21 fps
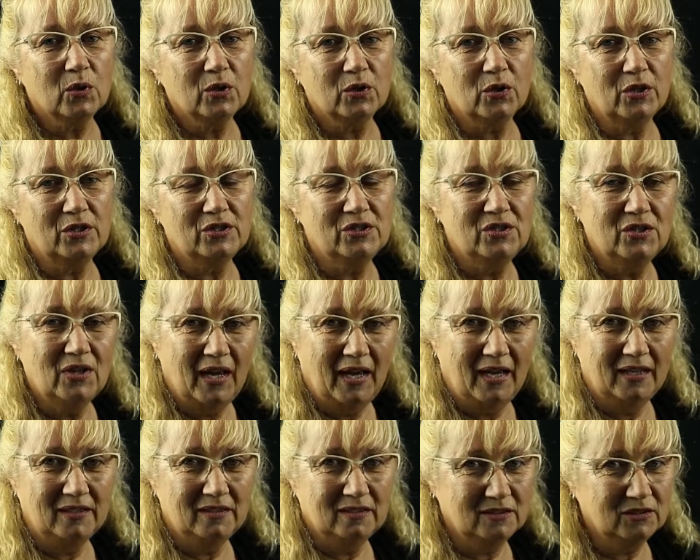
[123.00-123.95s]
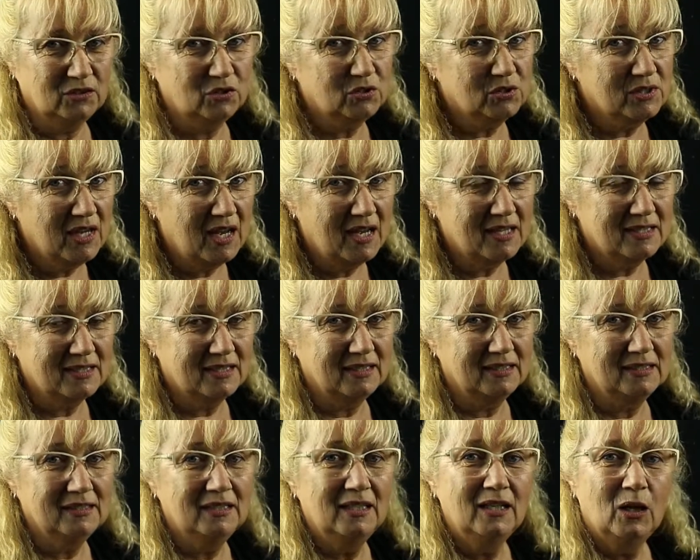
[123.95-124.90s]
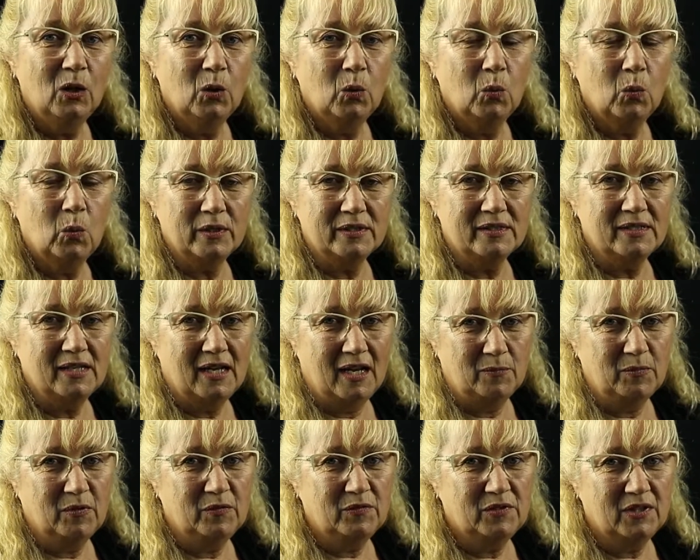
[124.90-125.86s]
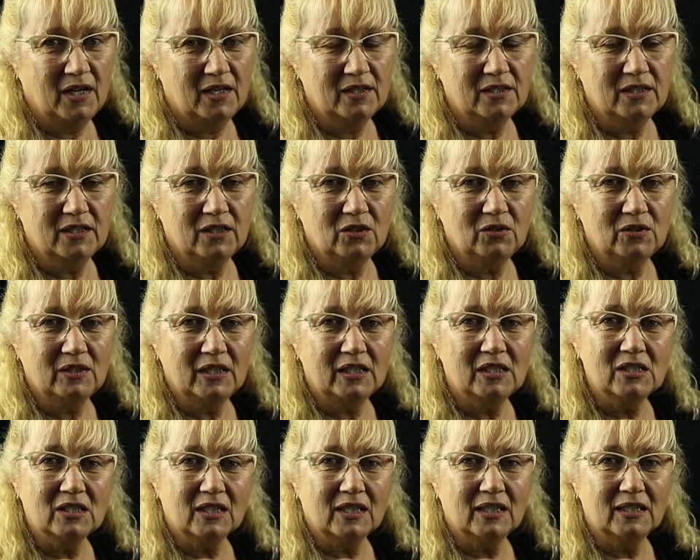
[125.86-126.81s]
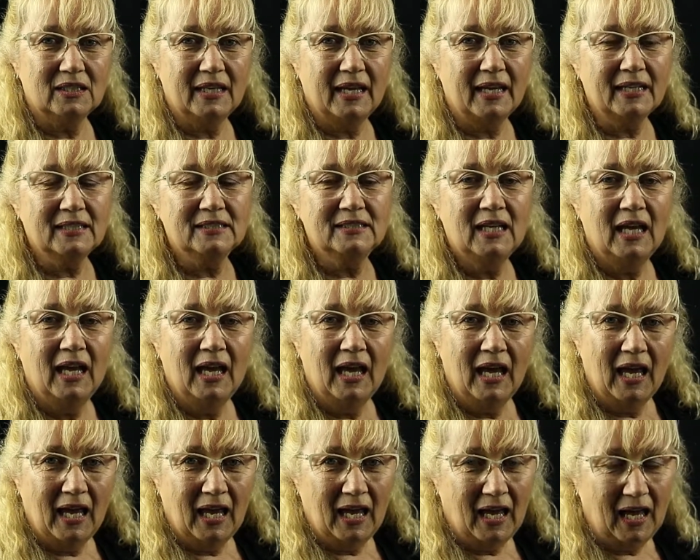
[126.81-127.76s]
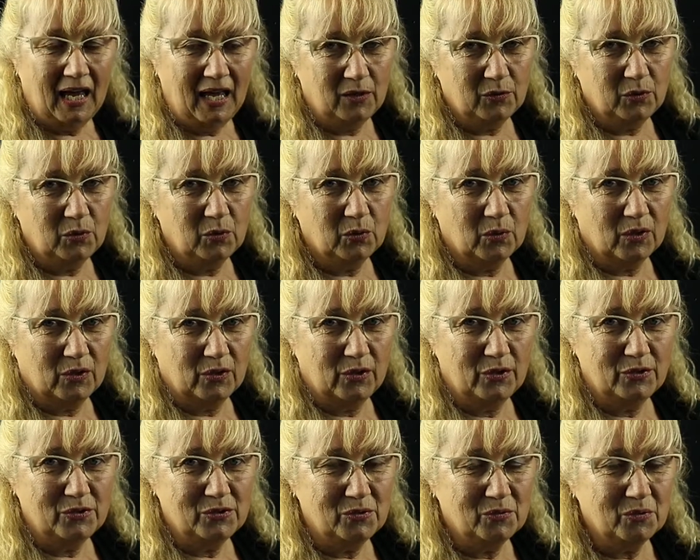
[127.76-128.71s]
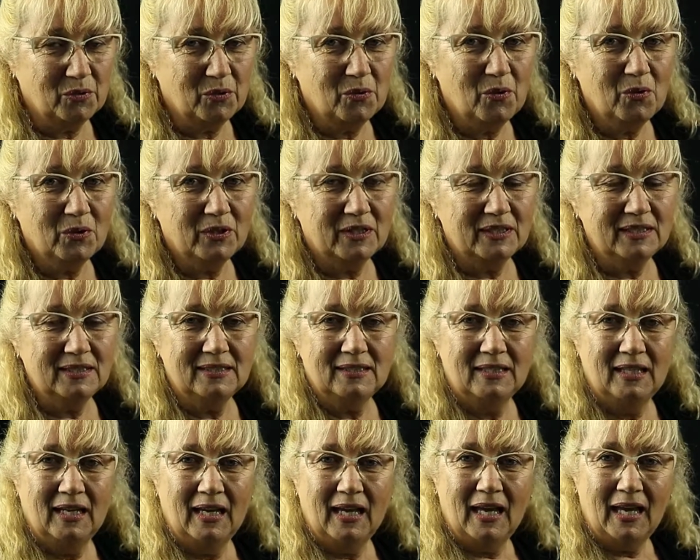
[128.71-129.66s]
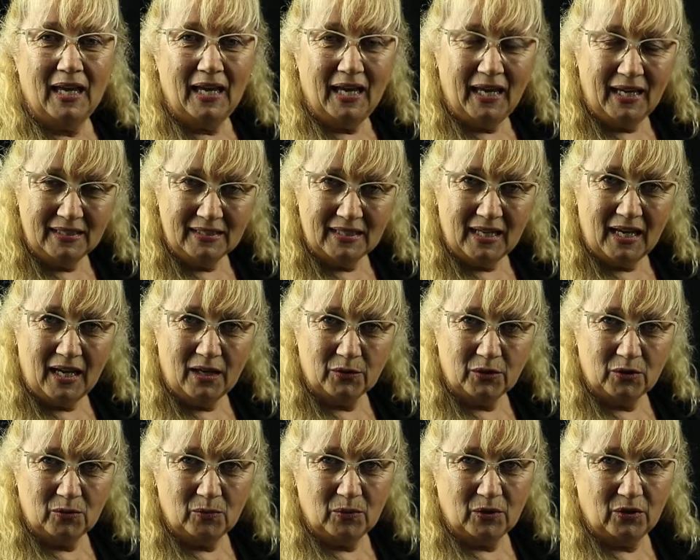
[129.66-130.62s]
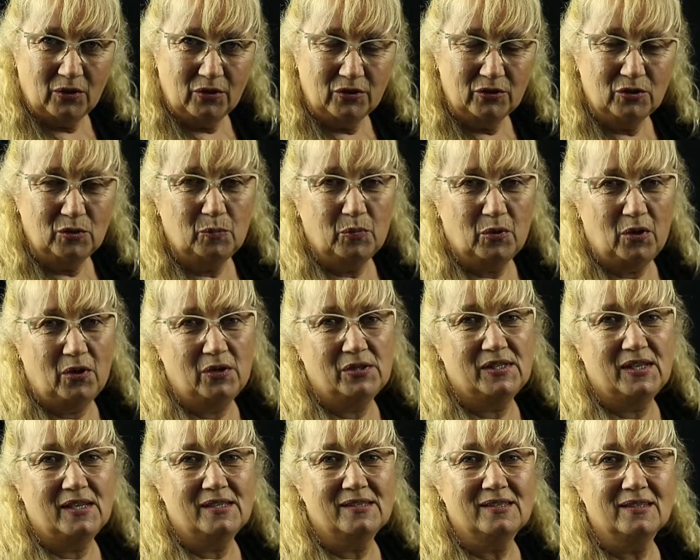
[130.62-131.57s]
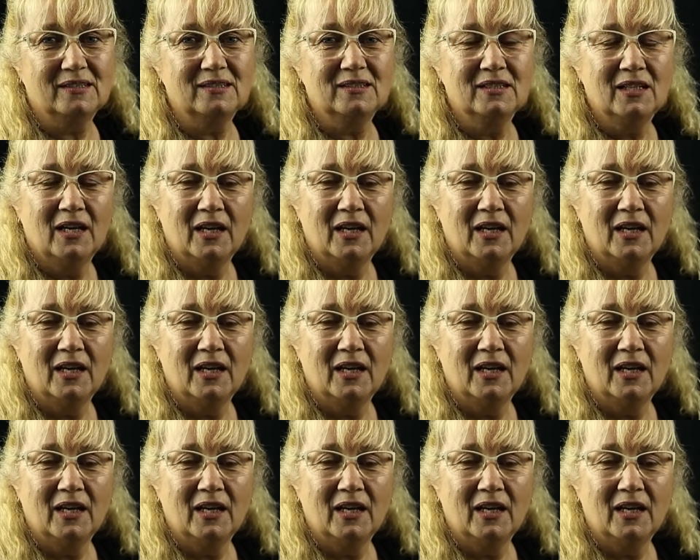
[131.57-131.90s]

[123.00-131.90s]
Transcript: are going to handle your data, what type of data you need to collect, how you are going to record it, and how you are going to process it,